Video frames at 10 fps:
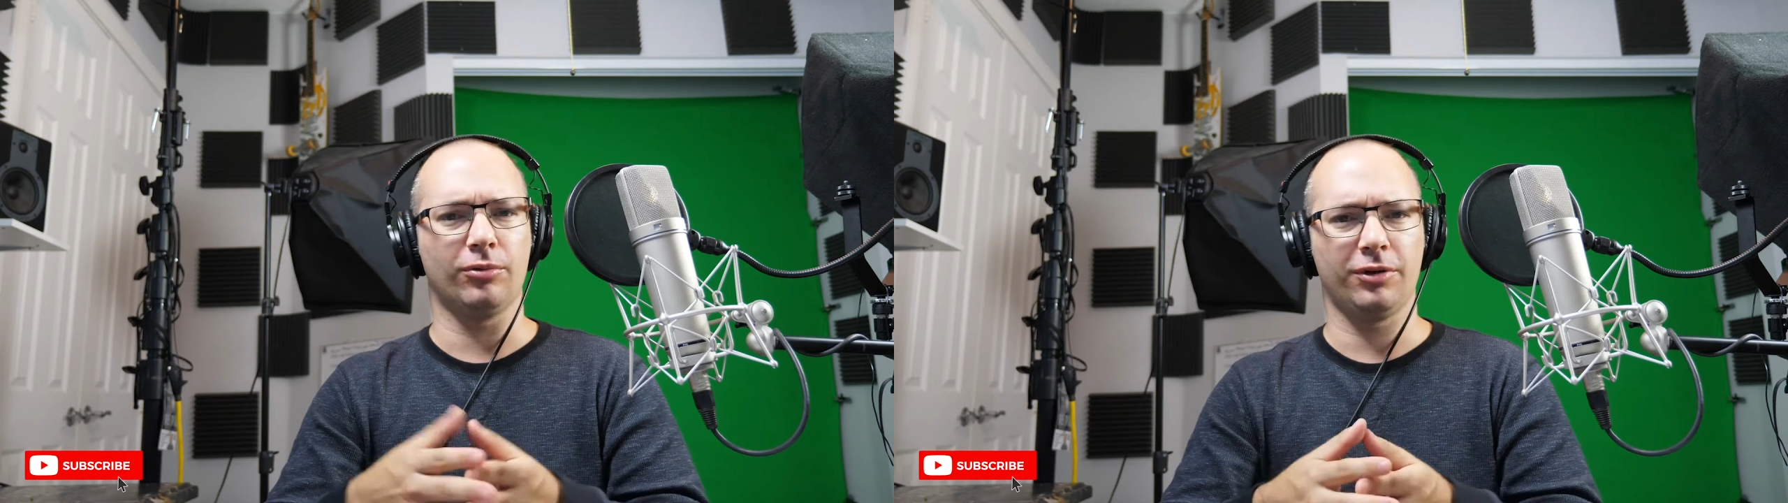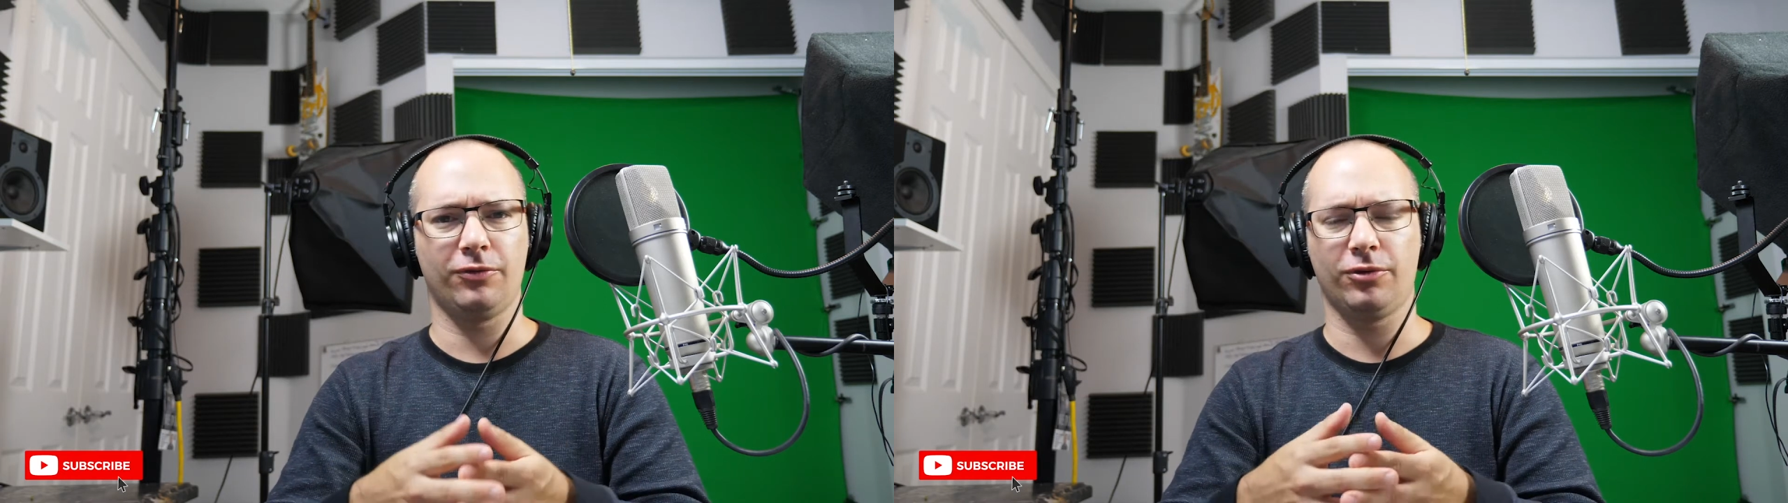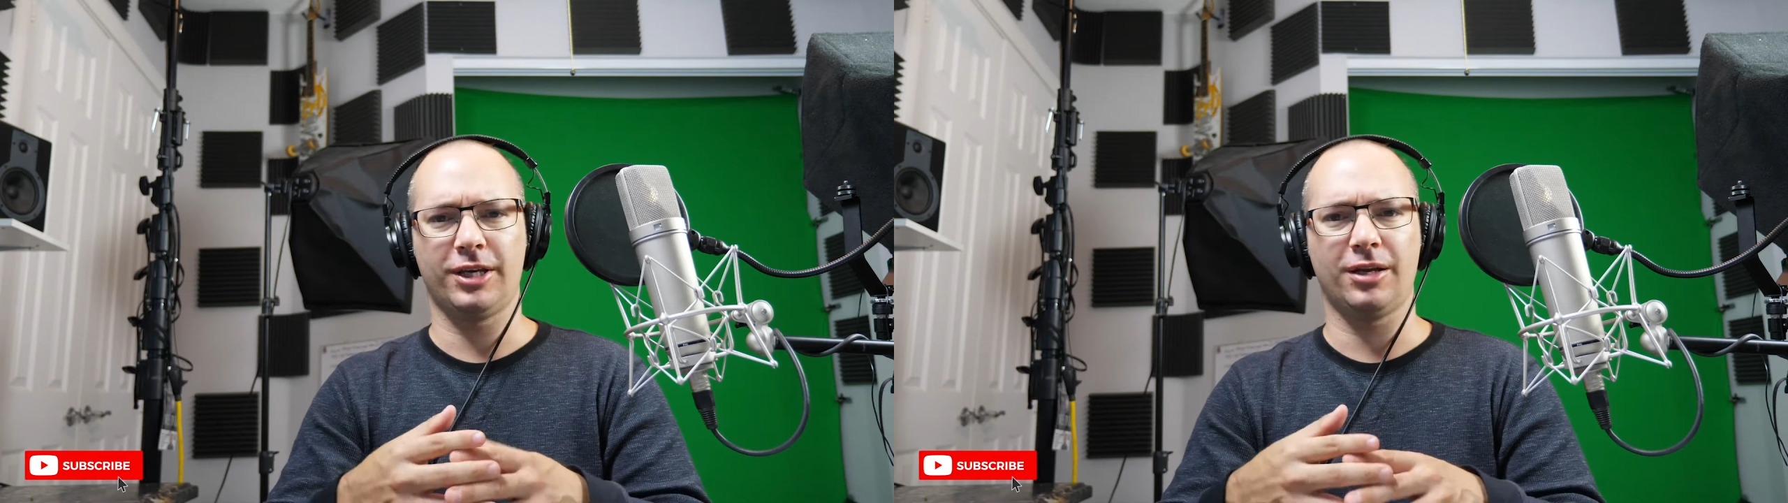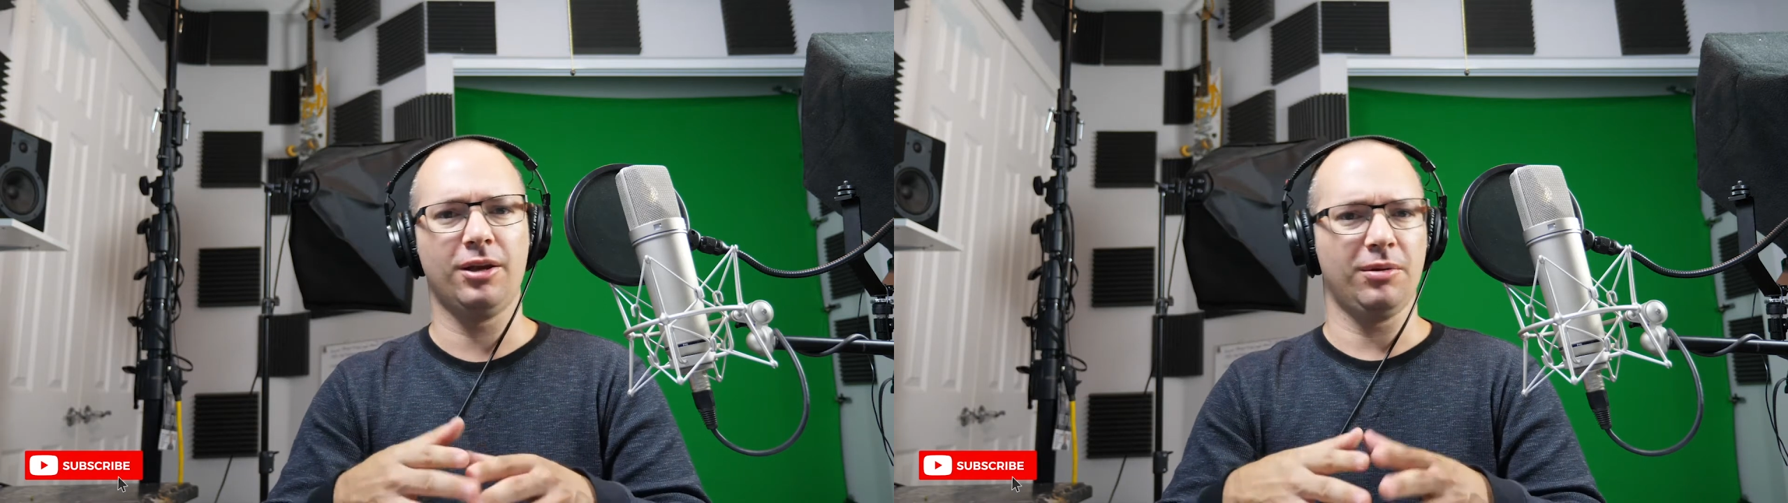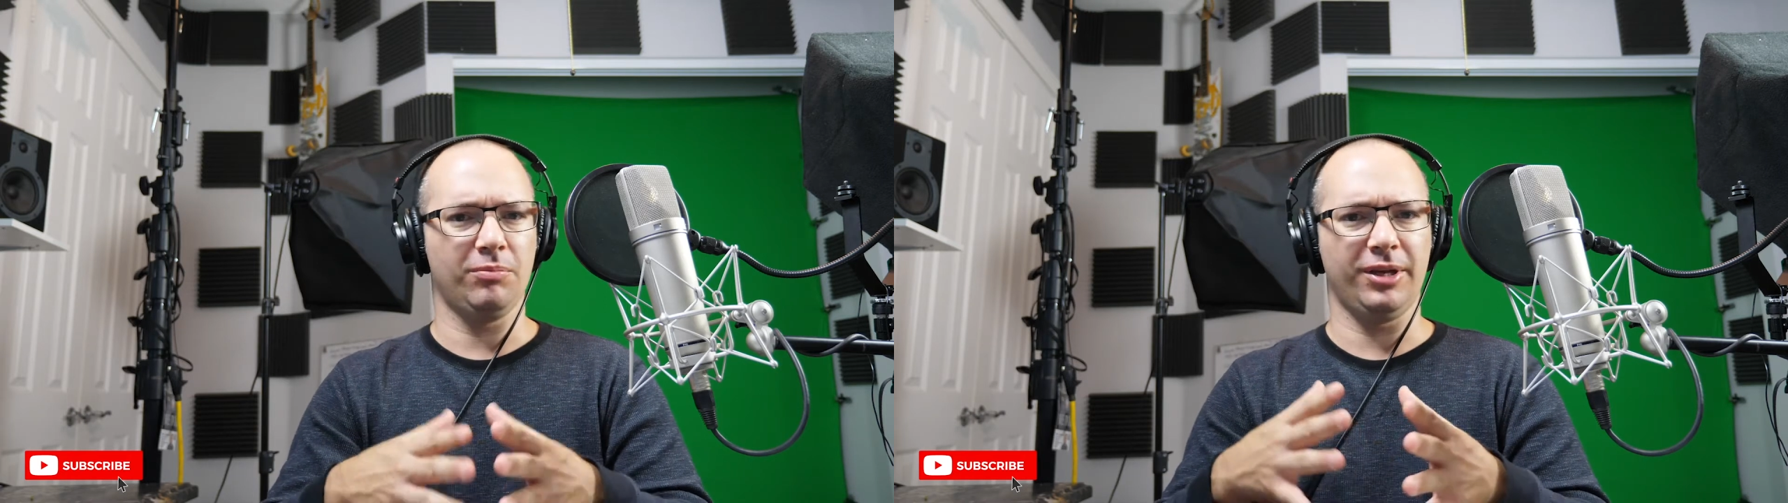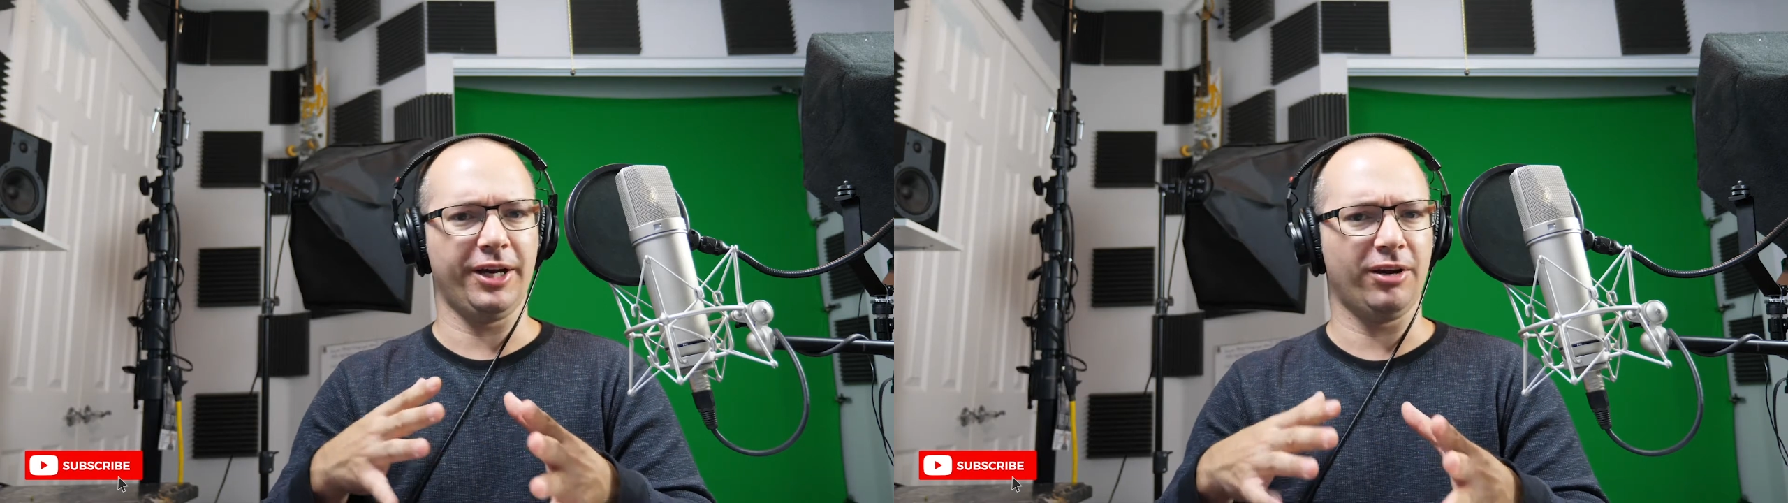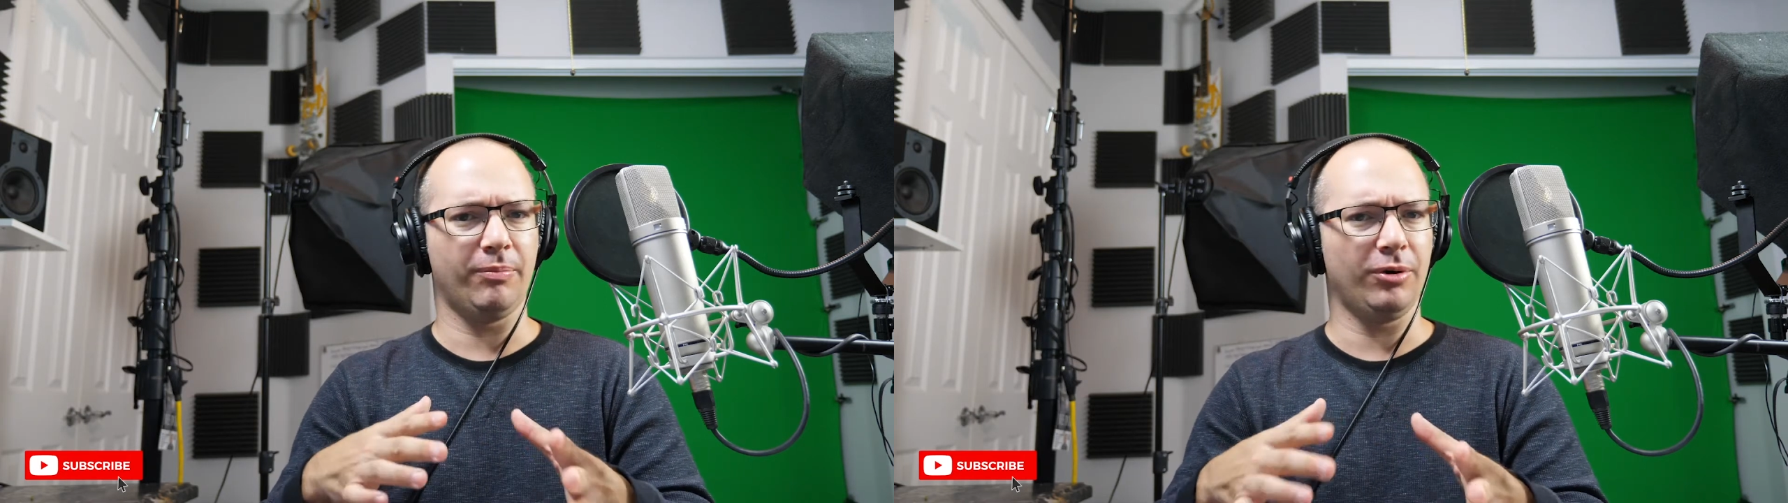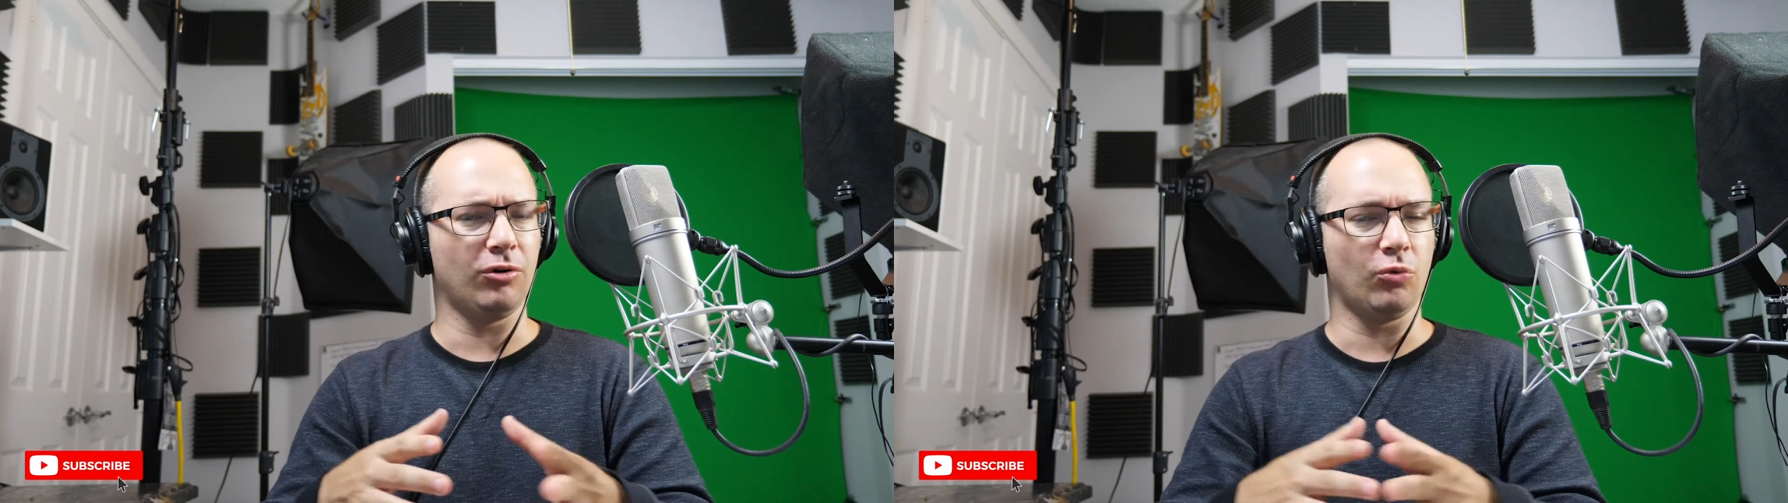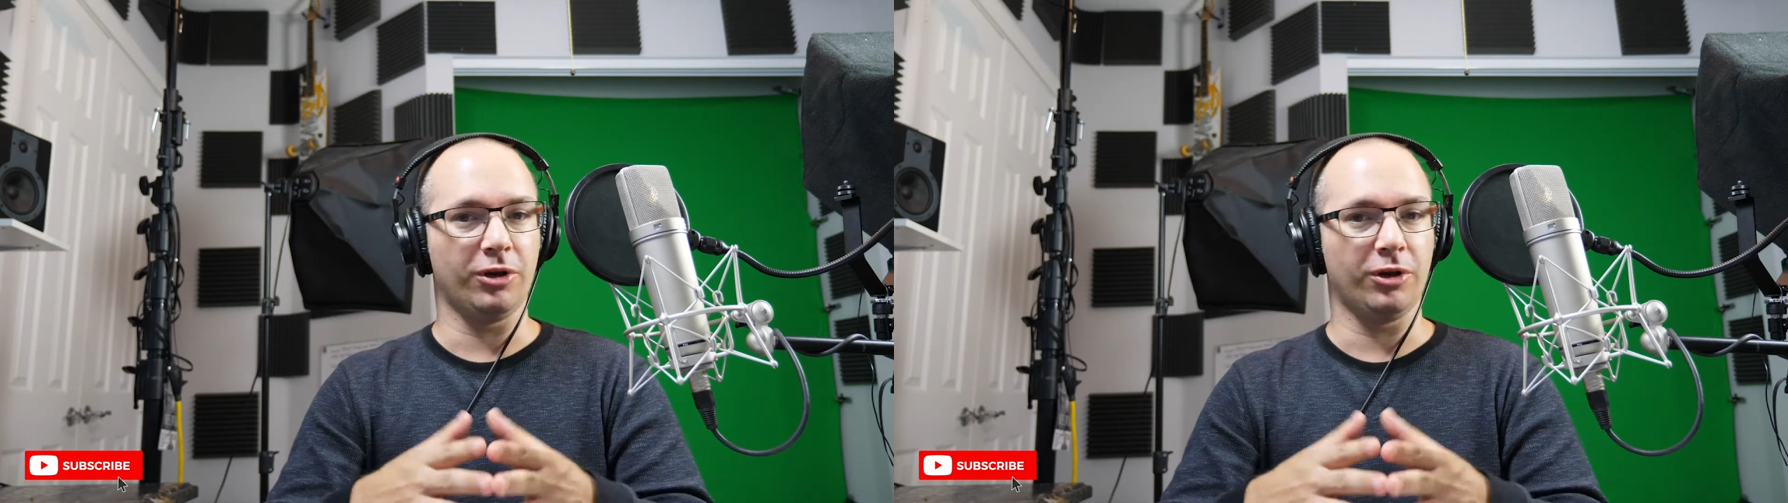What if you can't be on a boat?